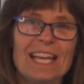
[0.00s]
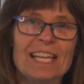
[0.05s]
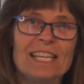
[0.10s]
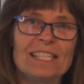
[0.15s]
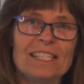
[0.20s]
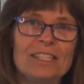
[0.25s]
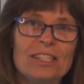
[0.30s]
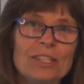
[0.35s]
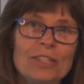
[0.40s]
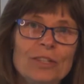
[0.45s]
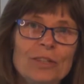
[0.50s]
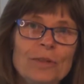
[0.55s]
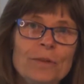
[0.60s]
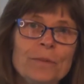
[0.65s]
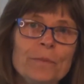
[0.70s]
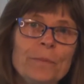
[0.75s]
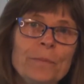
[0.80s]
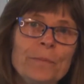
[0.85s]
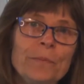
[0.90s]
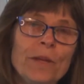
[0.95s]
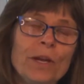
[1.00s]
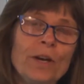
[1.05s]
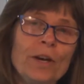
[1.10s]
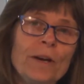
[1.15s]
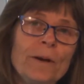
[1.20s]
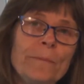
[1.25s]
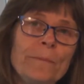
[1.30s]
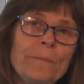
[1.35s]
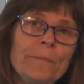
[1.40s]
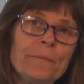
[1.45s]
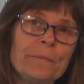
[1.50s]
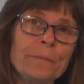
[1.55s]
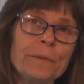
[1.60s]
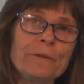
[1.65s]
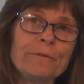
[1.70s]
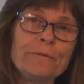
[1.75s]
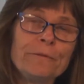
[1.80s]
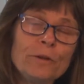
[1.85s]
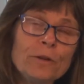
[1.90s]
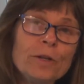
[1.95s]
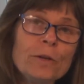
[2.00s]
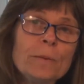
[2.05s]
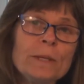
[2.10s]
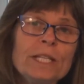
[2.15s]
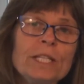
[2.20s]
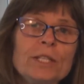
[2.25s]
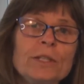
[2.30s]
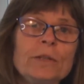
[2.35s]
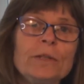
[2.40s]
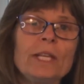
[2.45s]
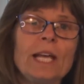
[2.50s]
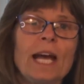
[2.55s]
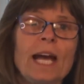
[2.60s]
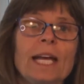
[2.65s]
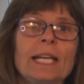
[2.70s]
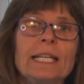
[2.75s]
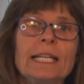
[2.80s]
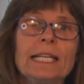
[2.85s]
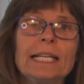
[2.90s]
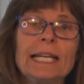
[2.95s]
So before we do that,